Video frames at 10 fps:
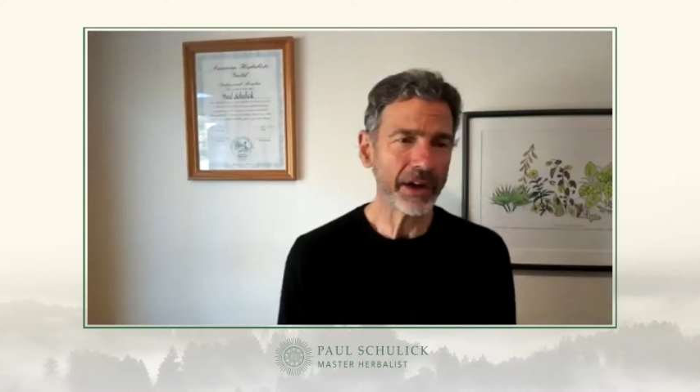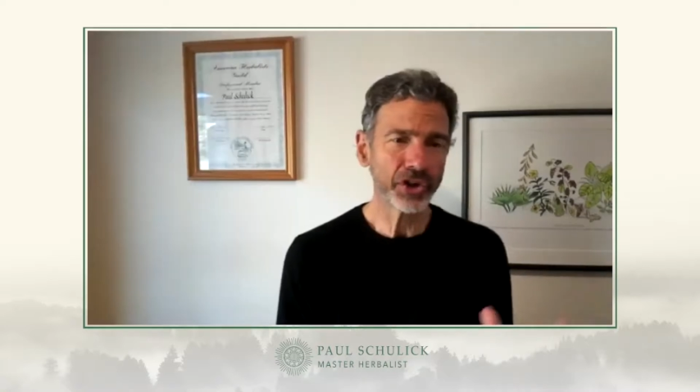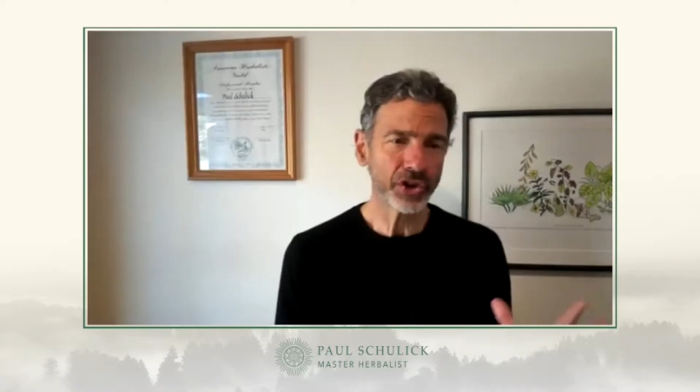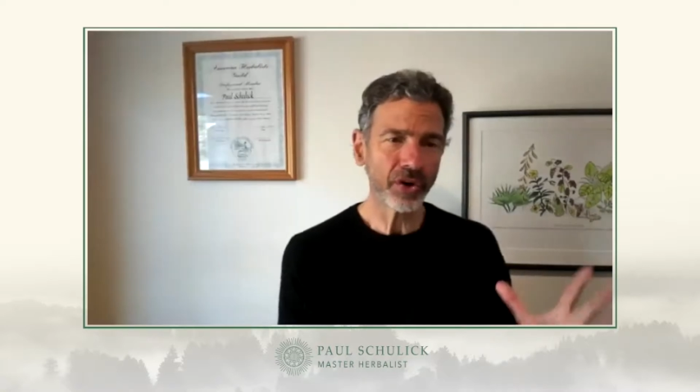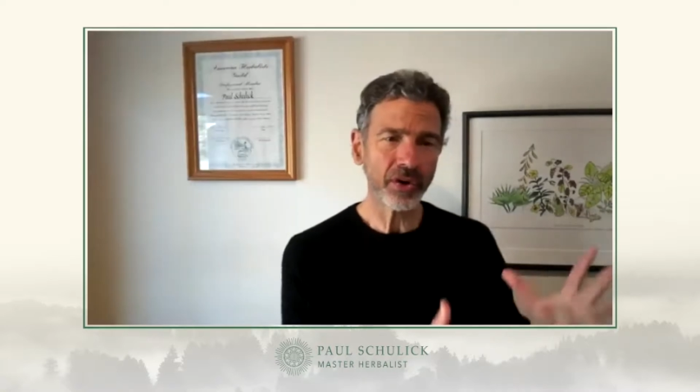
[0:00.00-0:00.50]

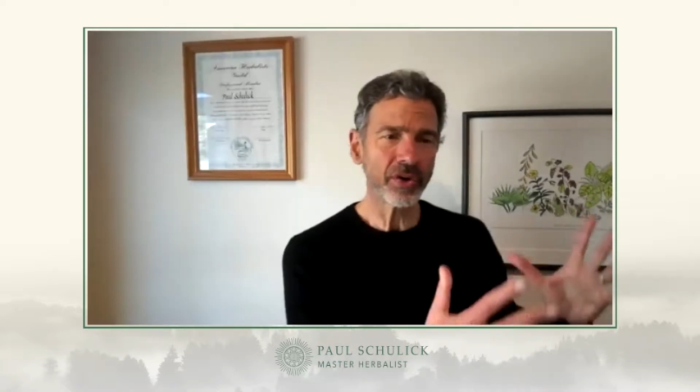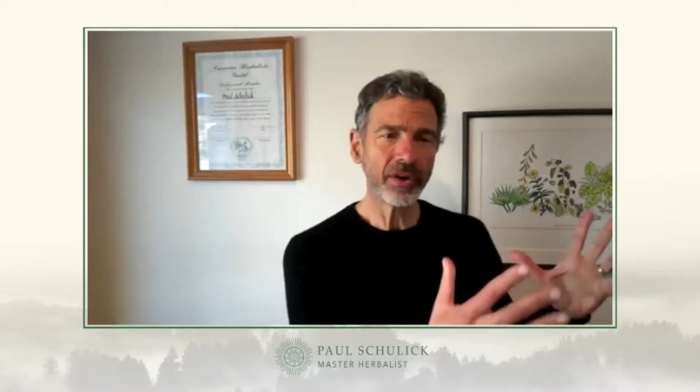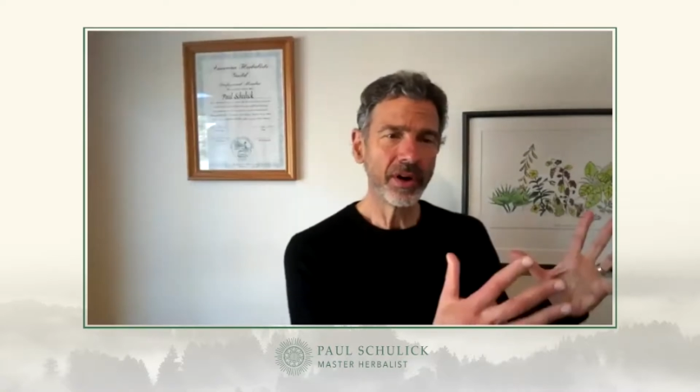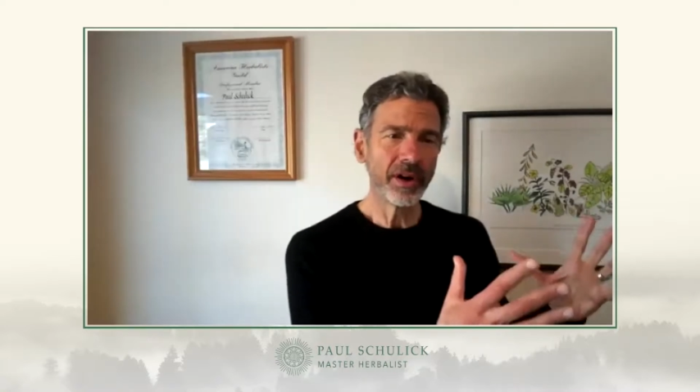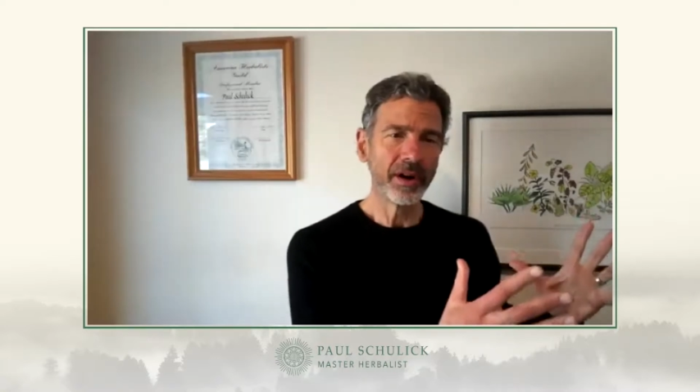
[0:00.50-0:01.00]

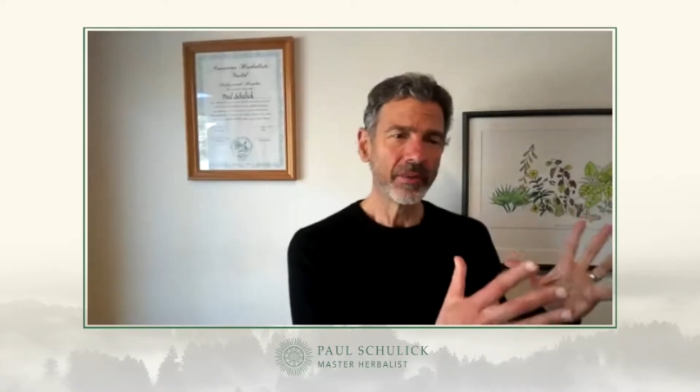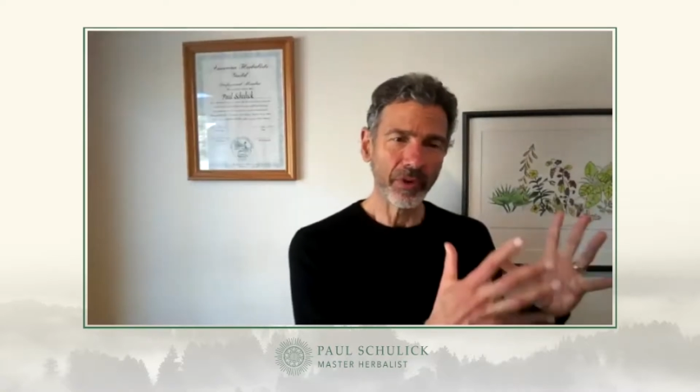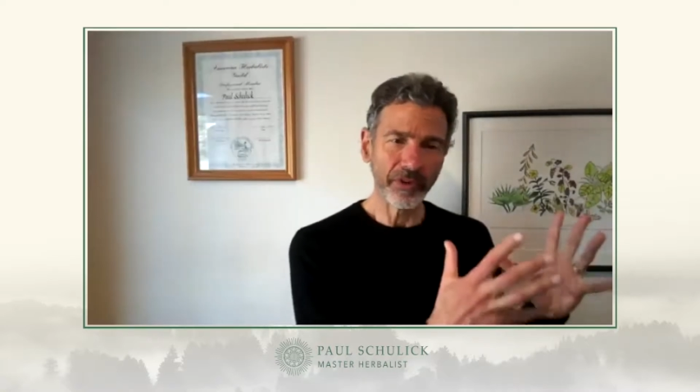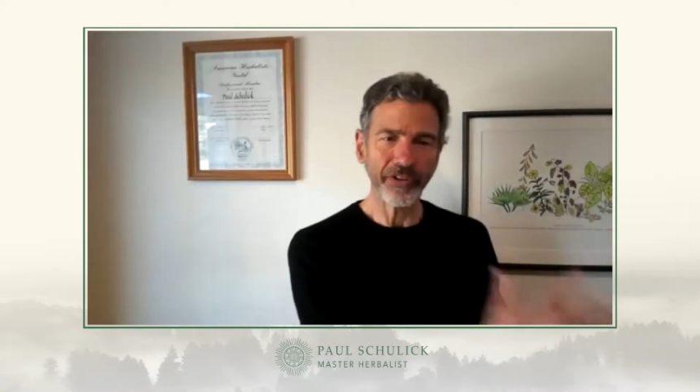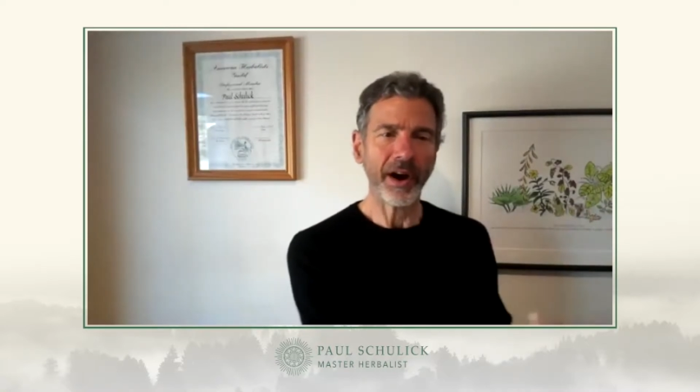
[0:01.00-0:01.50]
sugar,
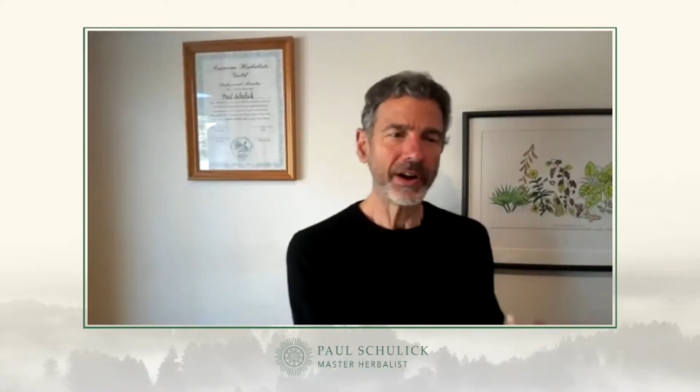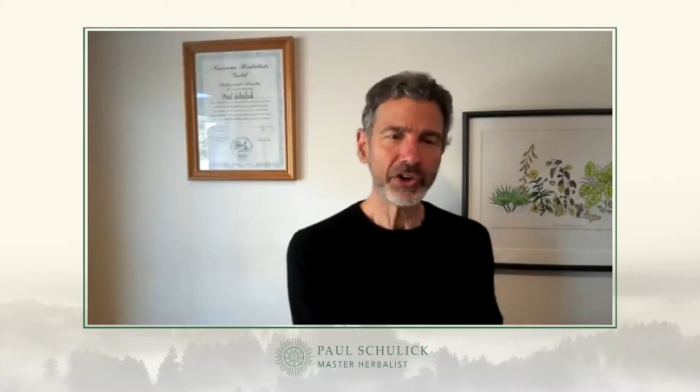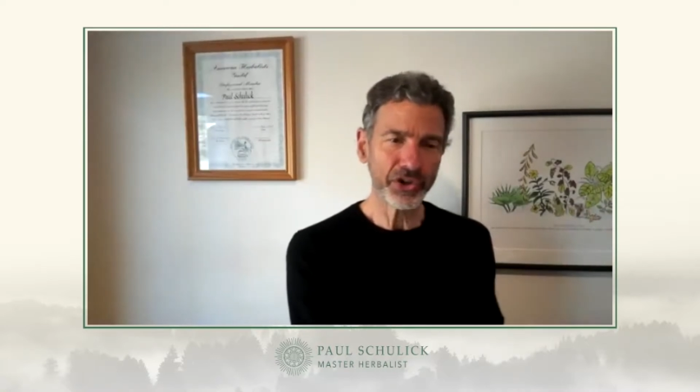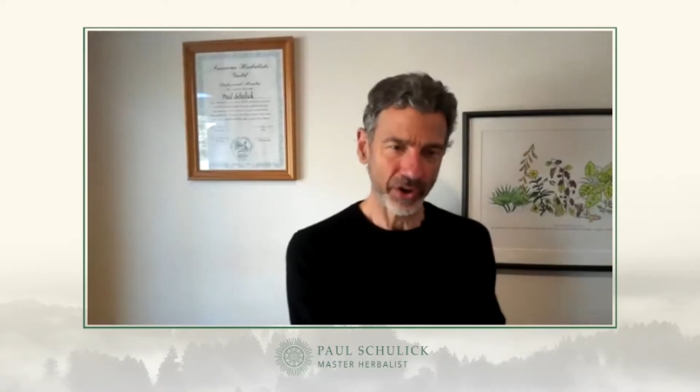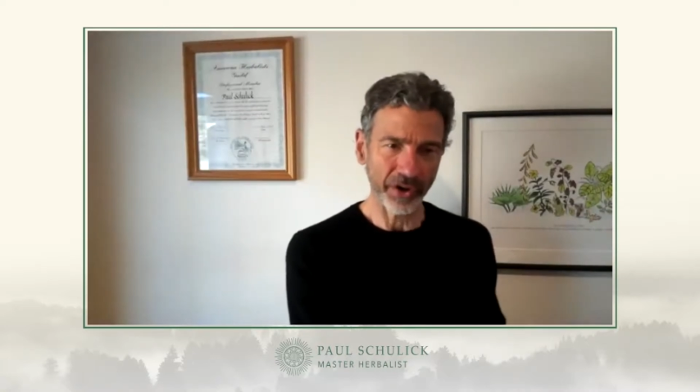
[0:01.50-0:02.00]
refined
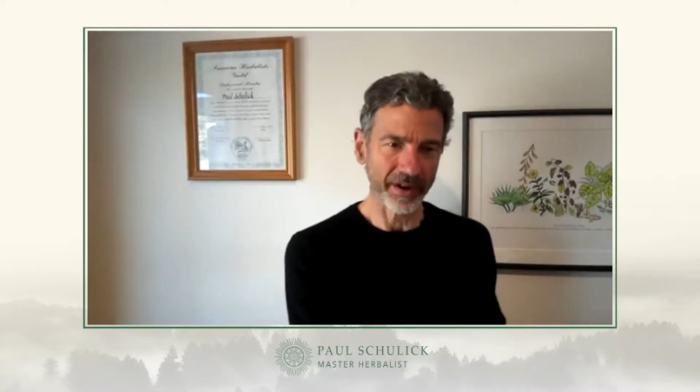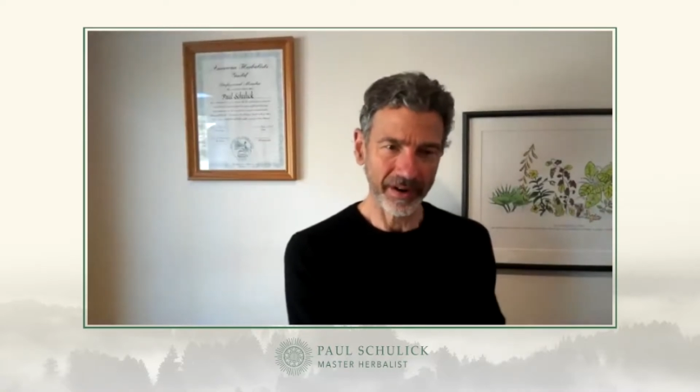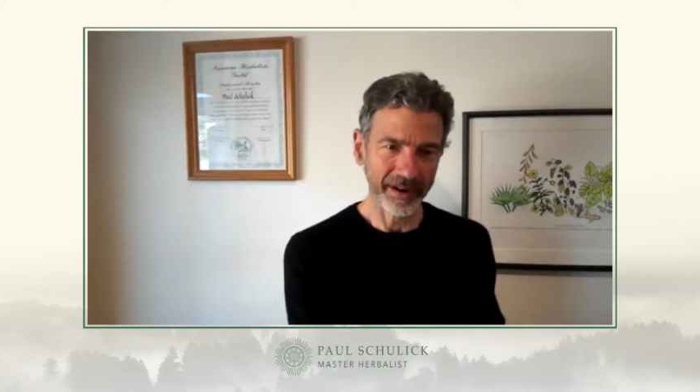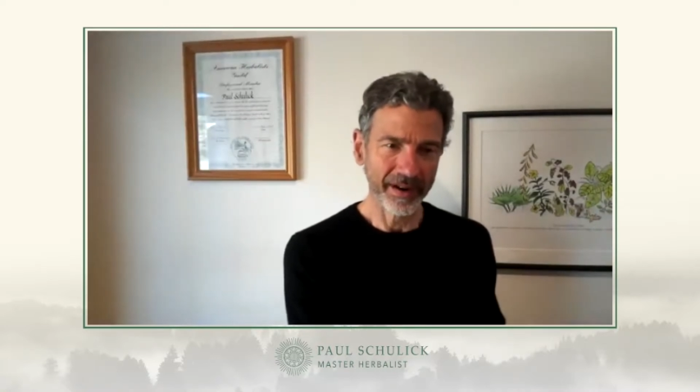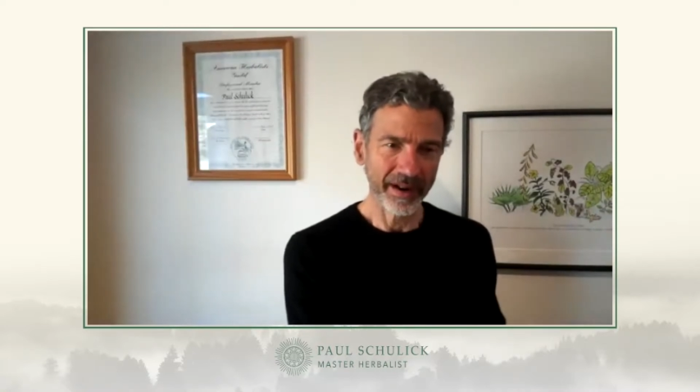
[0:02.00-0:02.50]

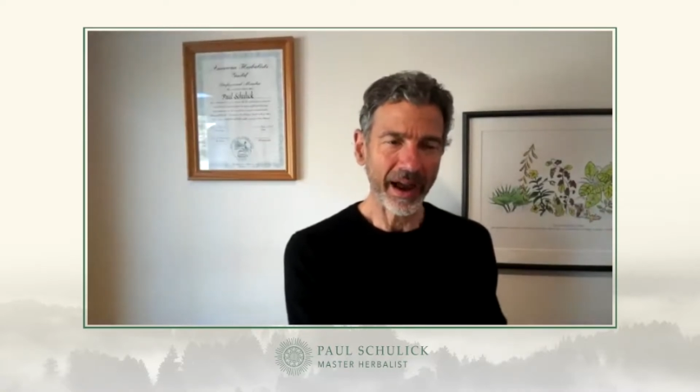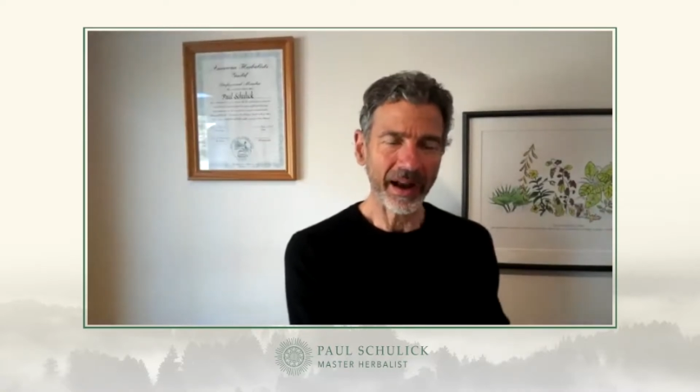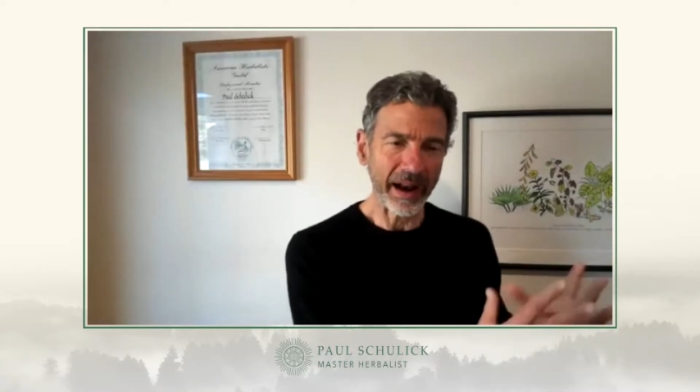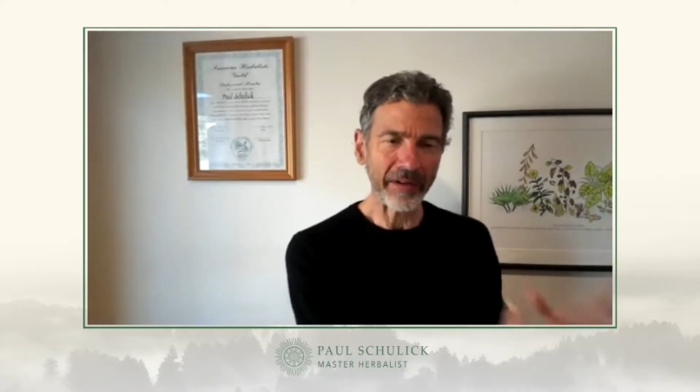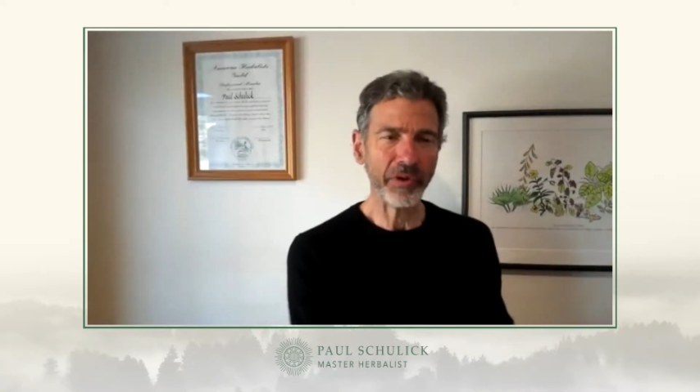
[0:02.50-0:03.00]
sugar,
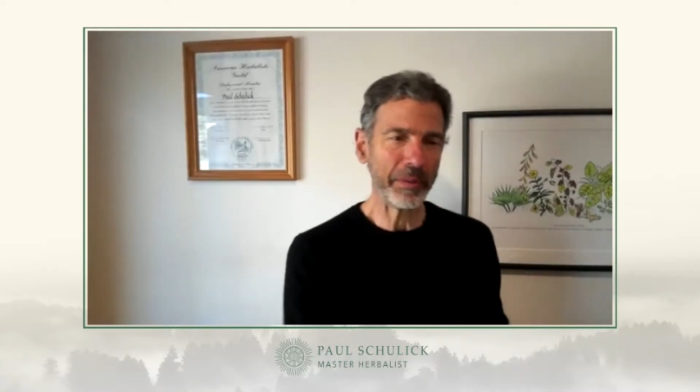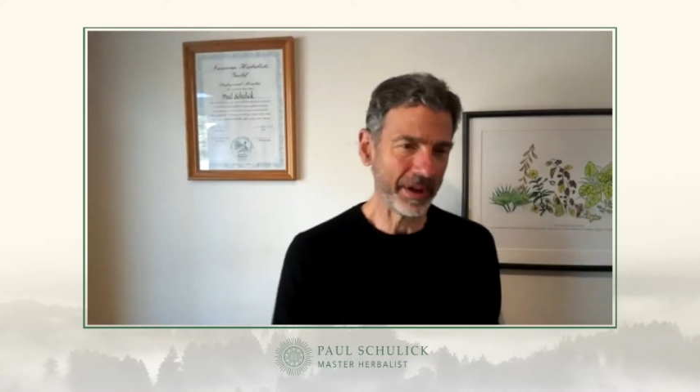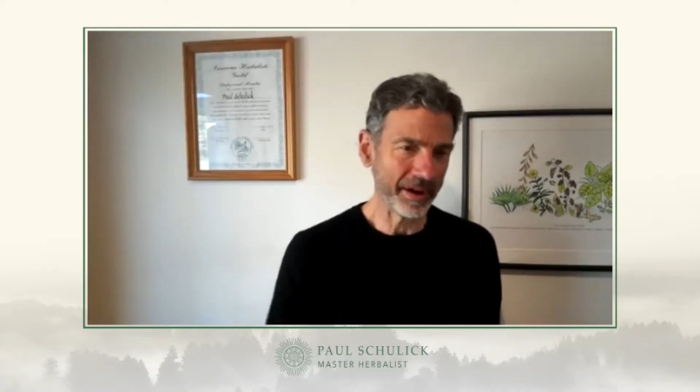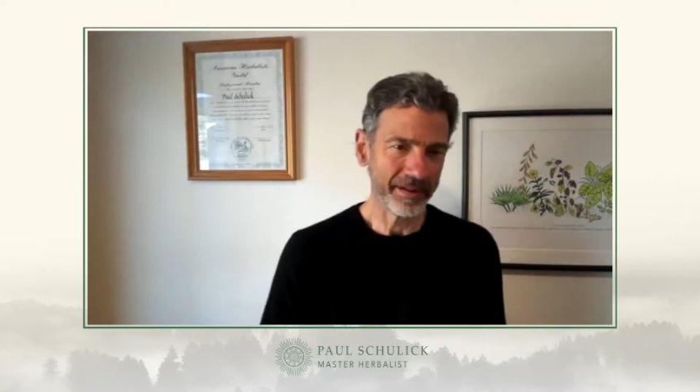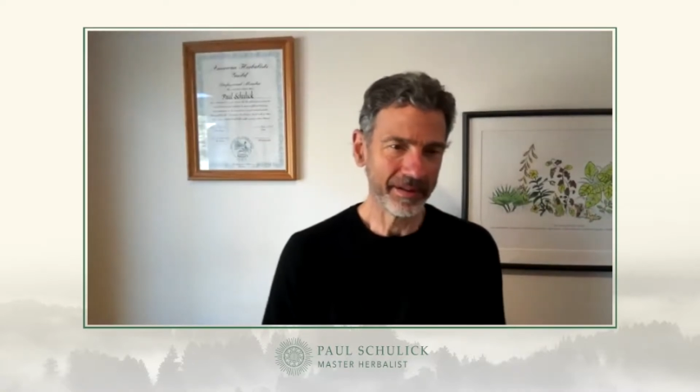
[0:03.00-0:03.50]
at every
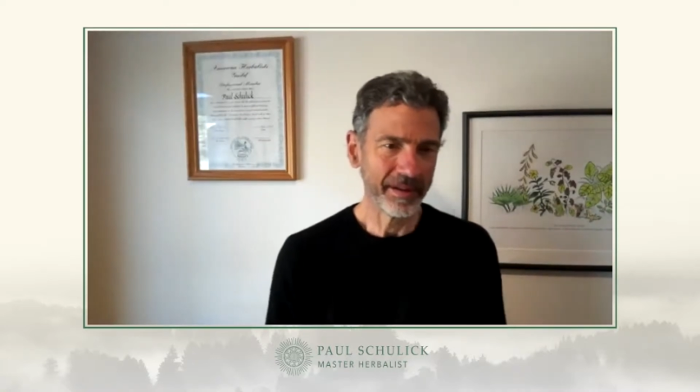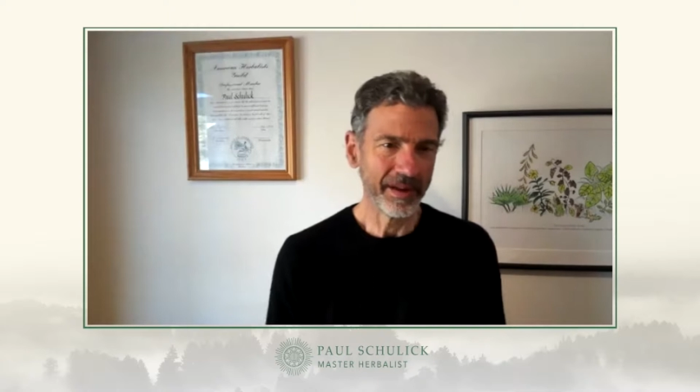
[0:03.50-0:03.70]
meal.